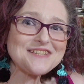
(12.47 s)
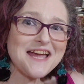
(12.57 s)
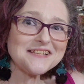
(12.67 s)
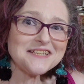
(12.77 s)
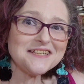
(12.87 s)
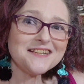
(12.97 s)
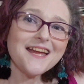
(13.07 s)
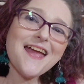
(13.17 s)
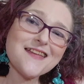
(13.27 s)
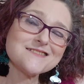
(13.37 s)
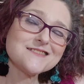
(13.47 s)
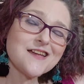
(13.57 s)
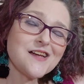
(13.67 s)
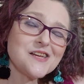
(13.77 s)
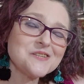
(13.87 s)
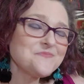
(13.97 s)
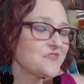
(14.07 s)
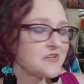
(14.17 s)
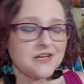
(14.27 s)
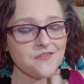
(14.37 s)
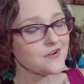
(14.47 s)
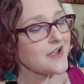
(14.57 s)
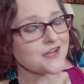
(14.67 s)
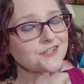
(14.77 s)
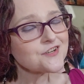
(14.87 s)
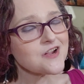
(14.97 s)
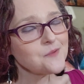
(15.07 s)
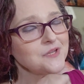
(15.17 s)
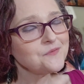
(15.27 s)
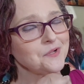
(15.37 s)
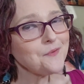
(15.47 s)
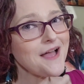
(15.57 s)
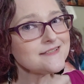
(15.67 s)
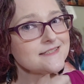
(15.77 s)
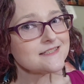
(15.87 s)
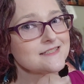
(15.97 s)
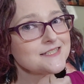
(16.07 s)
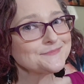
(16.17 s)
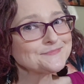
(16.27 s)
Tally, and it's time for another editor hubby request.